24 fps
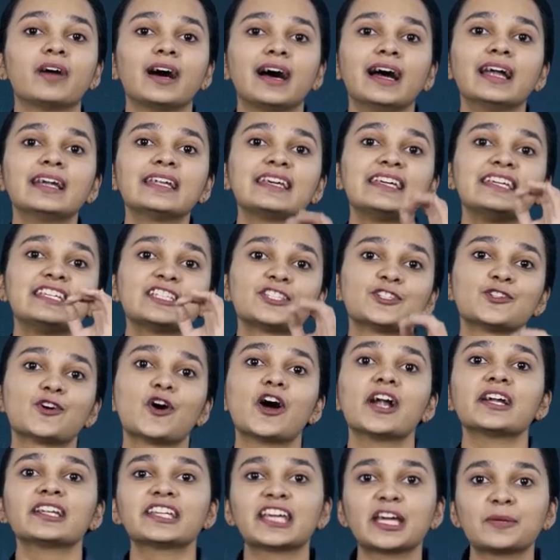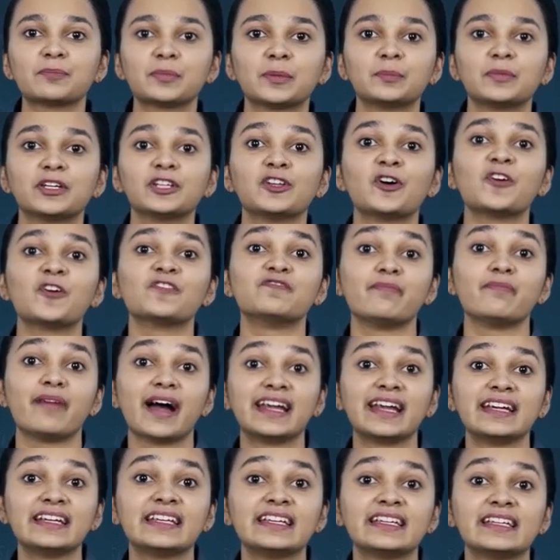but he is not capable of
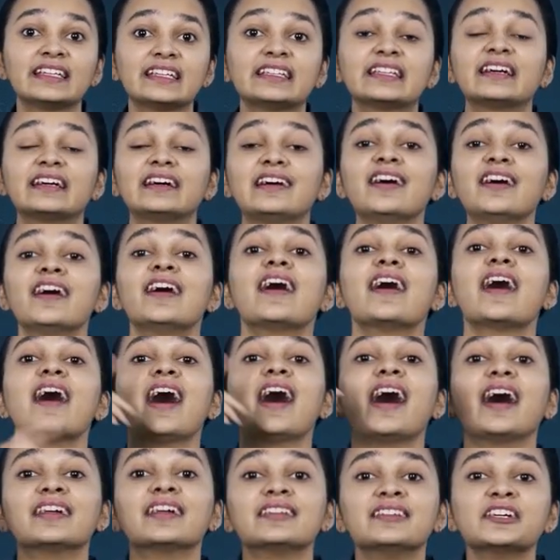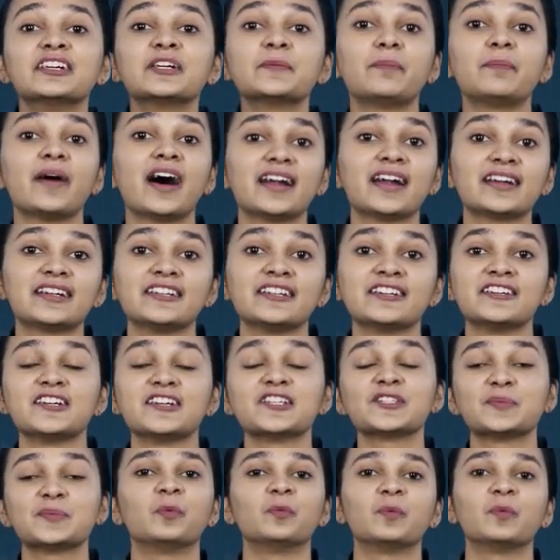binding the other
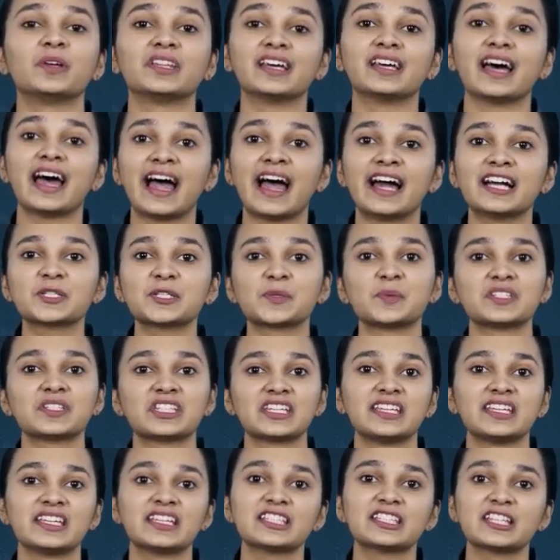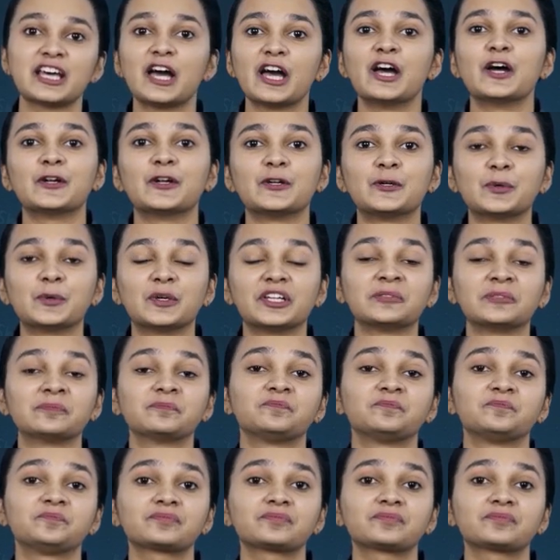partners with the act which he is doing.